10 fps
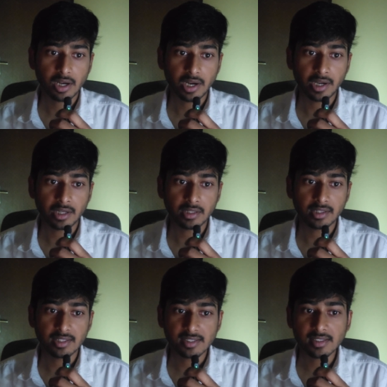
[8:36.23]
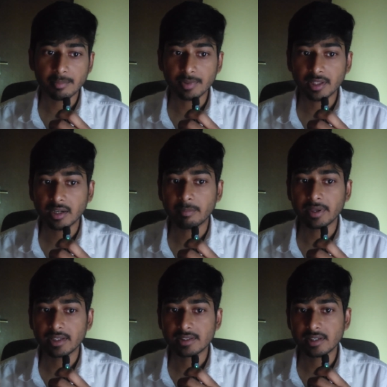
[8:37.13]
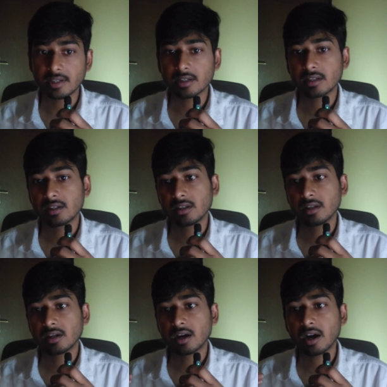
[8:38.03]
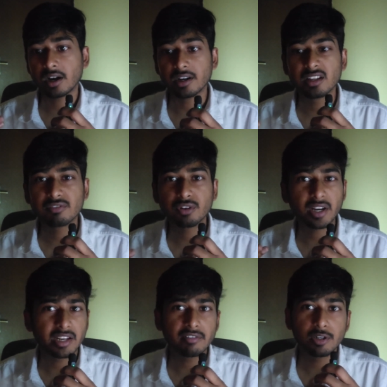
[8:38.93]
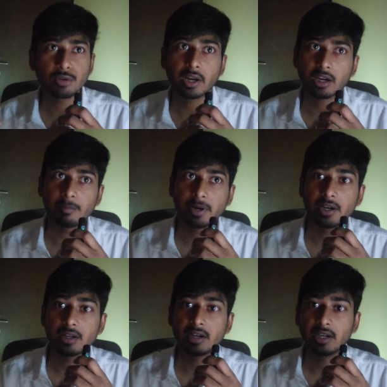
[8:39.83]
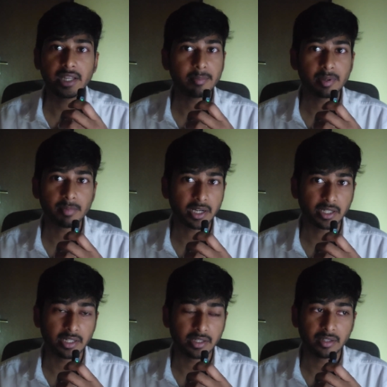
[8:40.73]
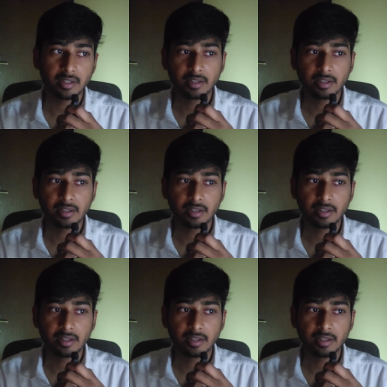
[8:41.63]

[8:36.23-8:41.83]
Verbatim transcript: and this is something that makes it harder for anyone to recommend D N B blindly.